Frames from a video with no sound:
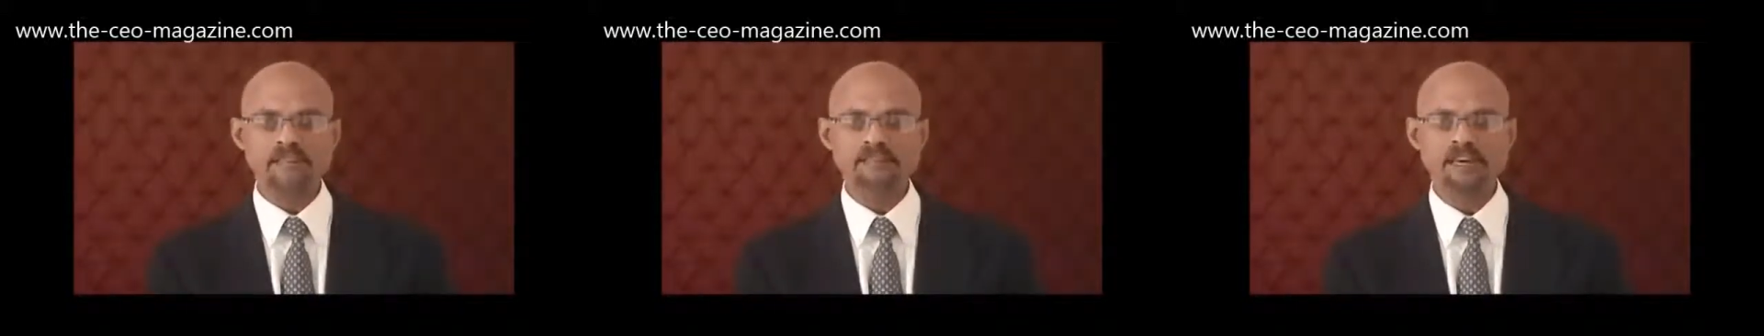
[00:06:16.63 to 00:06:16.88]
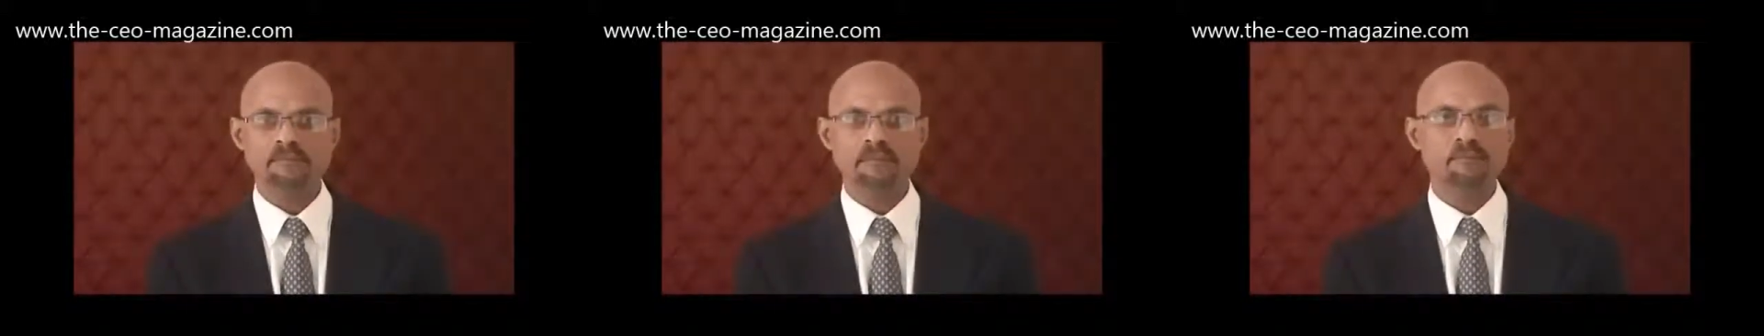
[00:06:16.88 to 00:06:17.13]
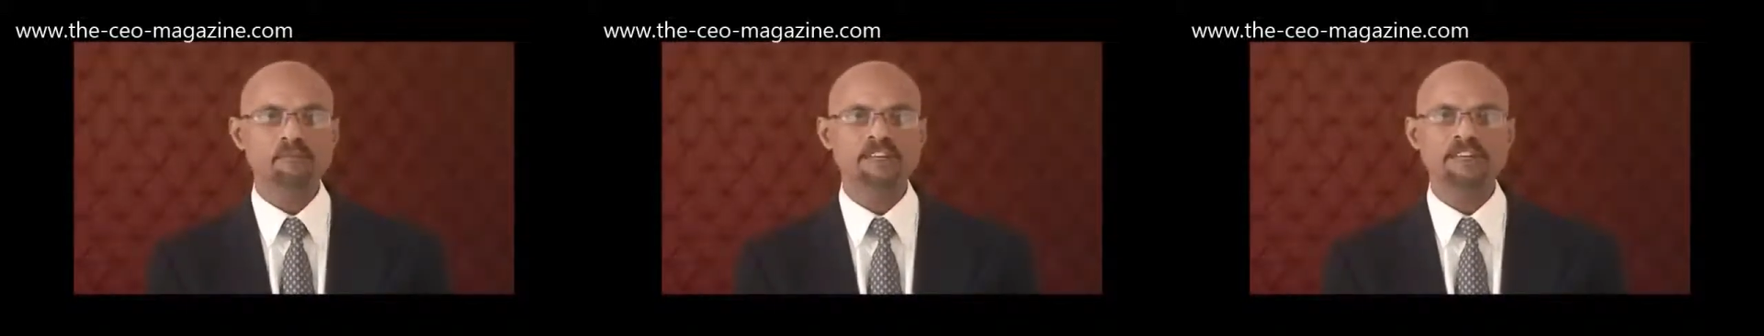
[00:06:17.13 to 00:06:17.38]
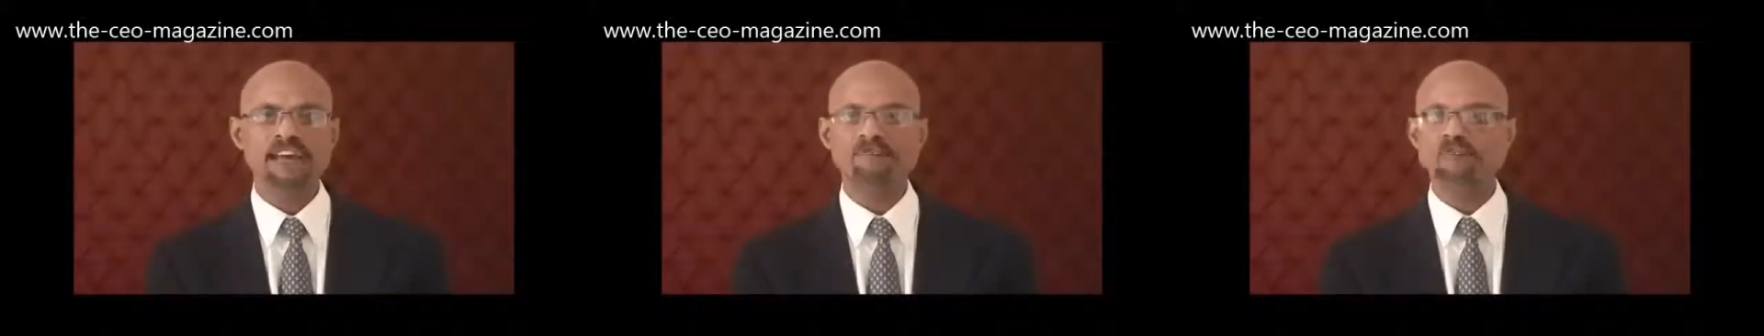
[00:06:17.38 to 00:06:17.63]
I mean, people
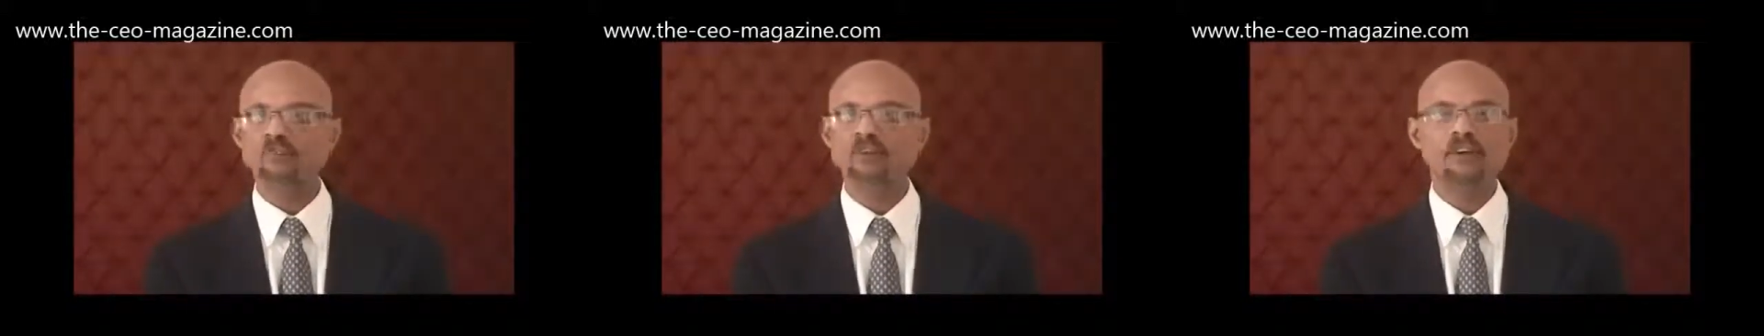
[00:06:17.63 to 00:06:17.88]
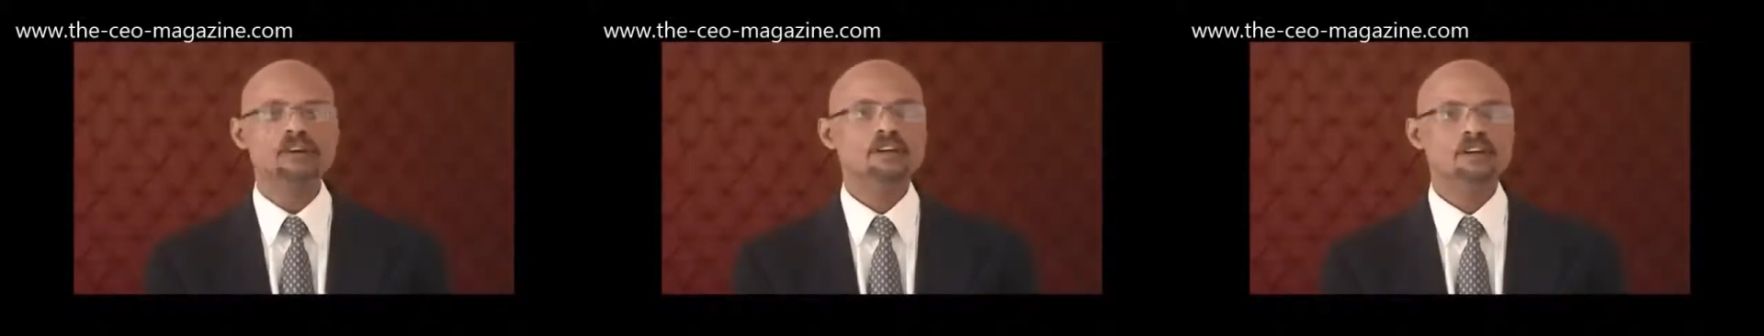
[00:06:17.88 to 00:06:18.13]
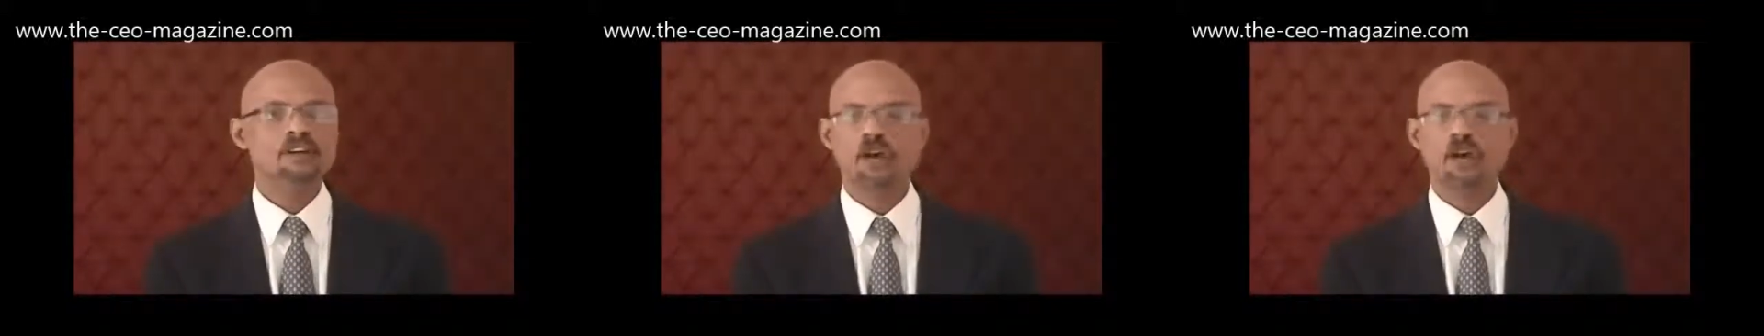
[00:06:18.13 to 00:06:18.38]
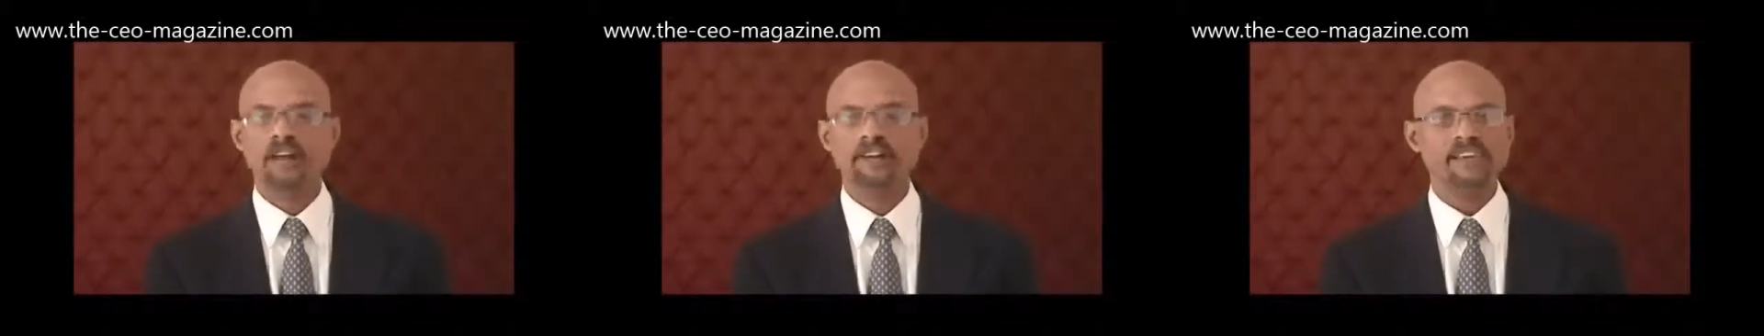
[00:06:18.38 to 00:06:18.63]
didn't have to go
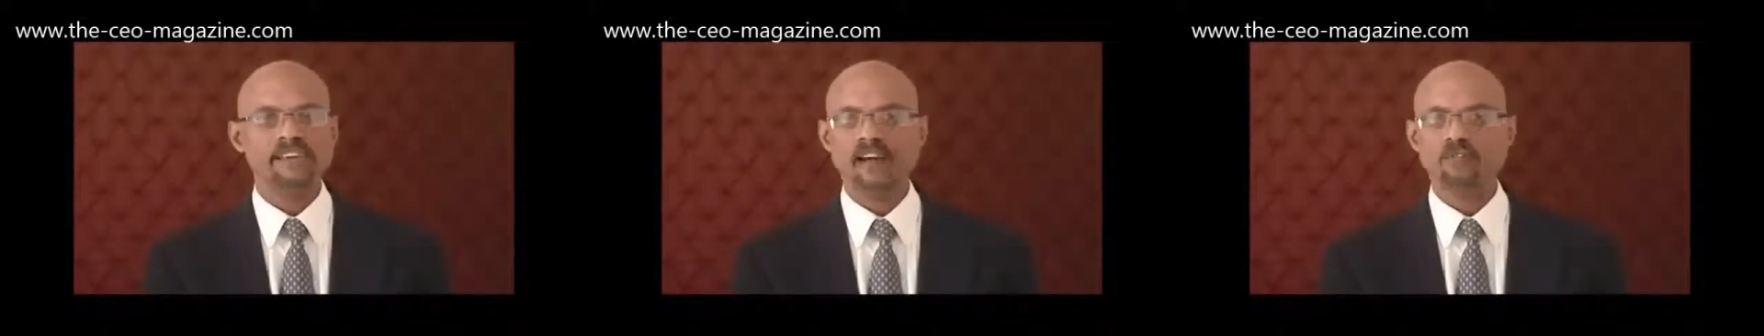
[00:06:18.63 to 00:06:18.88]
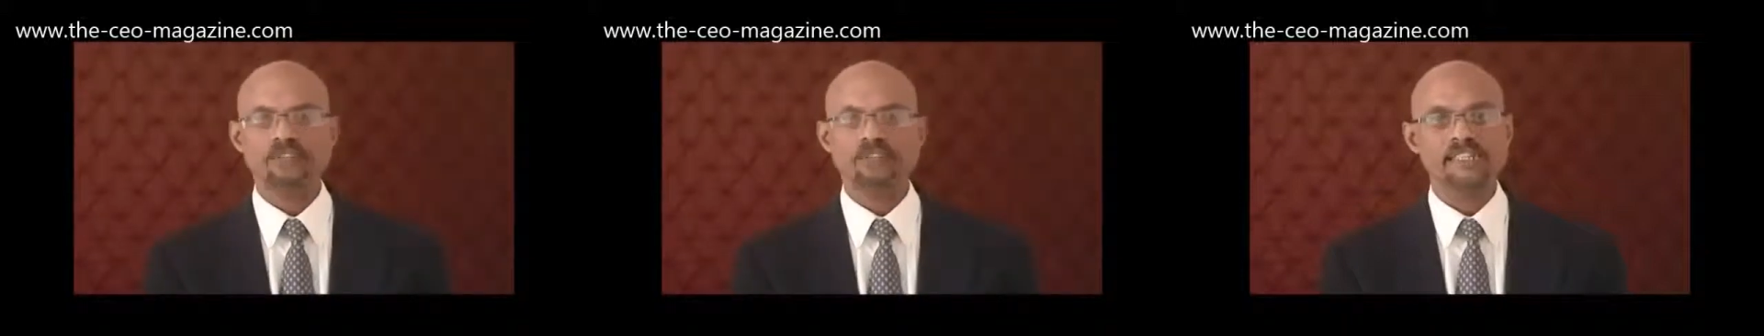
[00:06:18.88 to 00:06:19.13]
hunting around.